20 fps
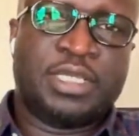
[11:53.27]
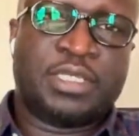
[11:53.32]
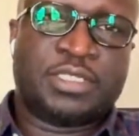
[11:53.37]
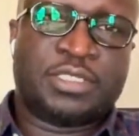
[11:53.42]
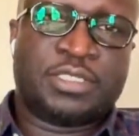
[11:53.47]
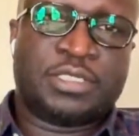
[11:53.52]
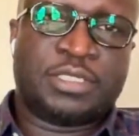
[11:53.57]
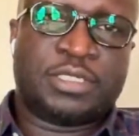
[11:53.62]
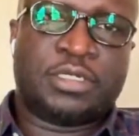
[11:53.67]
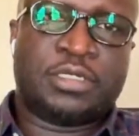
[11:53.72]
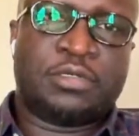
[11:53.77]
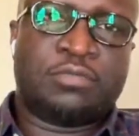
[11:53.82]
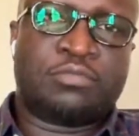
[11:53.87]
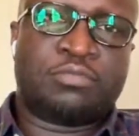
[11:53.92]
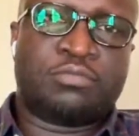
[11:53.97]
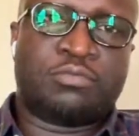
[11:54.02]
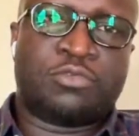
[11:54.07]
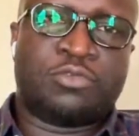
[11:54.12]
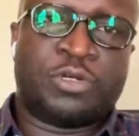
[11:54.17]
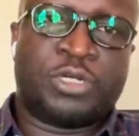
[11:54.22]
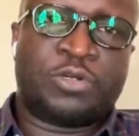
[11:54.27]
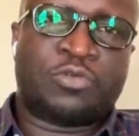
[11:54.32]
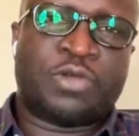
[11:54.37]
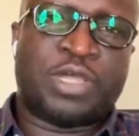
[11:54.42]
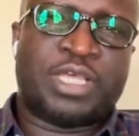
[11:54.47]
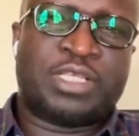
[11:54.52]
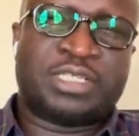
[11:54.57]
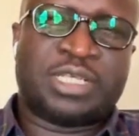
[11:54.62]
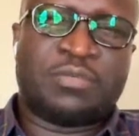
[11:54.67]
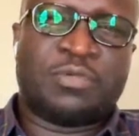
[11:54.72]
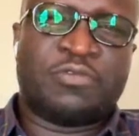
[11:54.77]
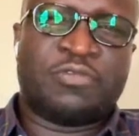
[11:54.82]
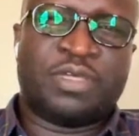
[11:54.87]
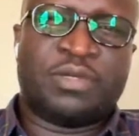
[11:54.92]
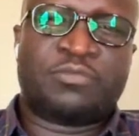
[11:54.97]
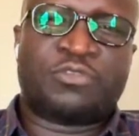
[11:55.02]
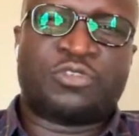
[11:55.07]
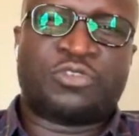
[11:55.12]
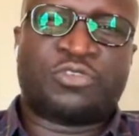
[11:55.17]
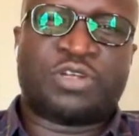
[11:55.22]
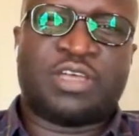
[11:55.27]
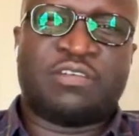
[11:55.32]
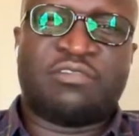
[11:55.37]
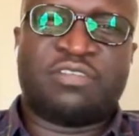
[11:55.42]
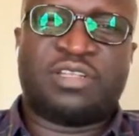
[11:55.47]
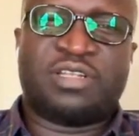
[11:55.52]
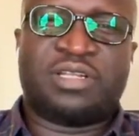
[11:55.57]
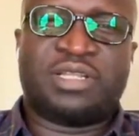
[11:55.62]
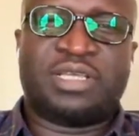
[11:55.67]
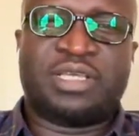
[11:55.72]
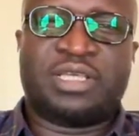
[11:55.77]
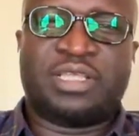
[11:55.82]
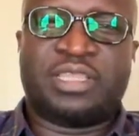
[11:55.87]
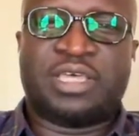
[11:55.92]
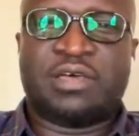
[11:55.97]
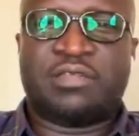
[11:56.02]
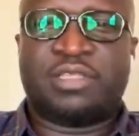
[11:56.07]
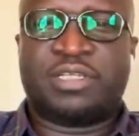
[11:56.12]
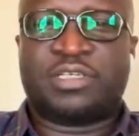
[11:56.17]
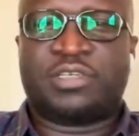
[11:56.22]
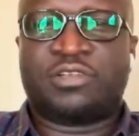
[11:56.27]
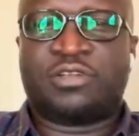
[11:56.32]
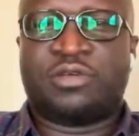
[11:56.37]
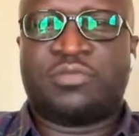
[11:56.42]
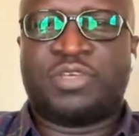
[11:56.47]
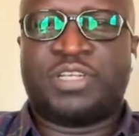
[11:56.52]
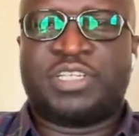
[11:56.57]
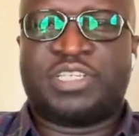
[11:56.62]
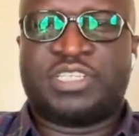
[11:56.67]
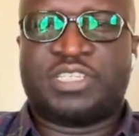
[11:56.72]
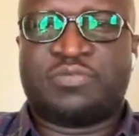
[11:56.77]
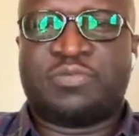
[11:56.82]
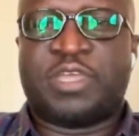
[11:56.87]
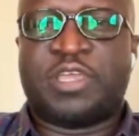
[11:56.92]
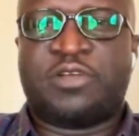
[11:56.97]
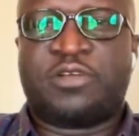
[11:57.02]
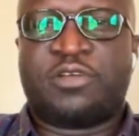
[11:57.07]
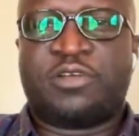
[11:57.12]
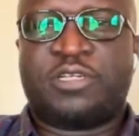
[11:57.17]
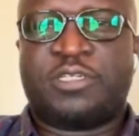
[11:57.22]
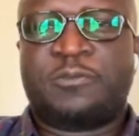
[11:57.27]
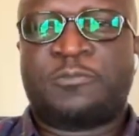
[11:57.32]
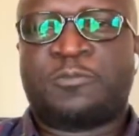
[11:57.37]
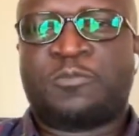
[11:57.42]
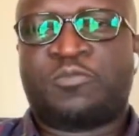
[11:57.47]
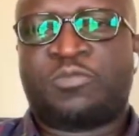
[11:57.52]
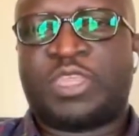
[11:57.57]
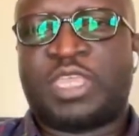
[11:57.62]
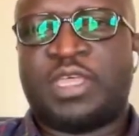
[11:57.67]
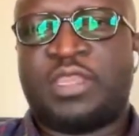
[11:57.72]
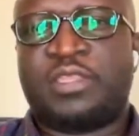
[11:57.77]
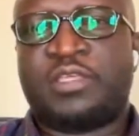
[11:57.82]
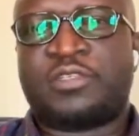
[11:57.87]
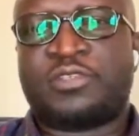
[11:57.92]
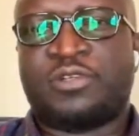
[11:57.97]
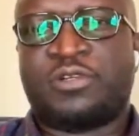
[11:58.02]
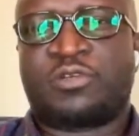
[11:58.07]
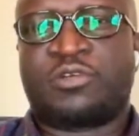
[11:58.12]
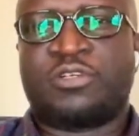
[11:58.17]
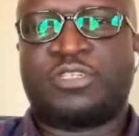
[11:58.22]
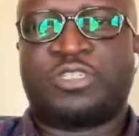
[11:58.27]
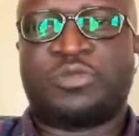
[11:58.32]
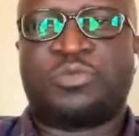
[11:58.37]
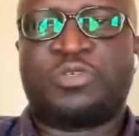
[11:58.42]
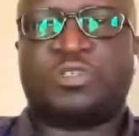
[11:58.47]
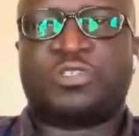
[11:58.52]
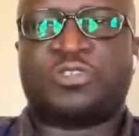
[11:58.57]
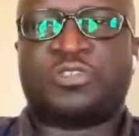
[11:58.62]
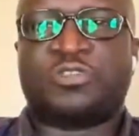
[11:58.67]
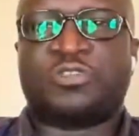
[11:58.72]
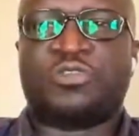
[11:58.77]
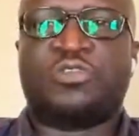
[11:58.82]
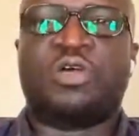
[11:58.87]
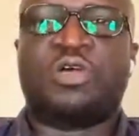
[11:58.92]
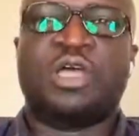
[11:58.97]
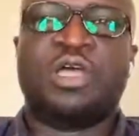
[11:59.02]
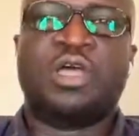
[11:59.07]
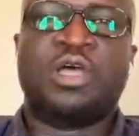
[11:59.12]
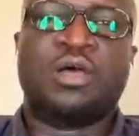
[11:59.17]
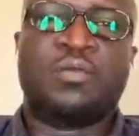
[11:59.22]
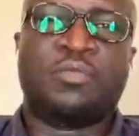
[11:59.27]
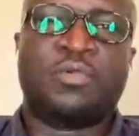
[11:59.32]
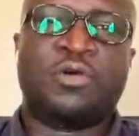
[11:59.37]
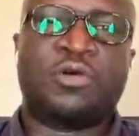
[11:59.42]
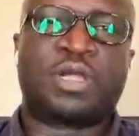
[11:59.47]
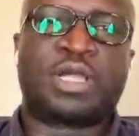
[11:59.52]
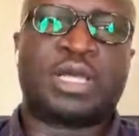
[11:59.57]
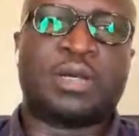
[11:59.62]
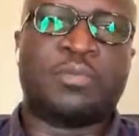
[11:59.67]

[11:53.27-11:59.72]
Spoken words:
So we require some of them to travel 1,000 kilometers by road, and this will contribute to more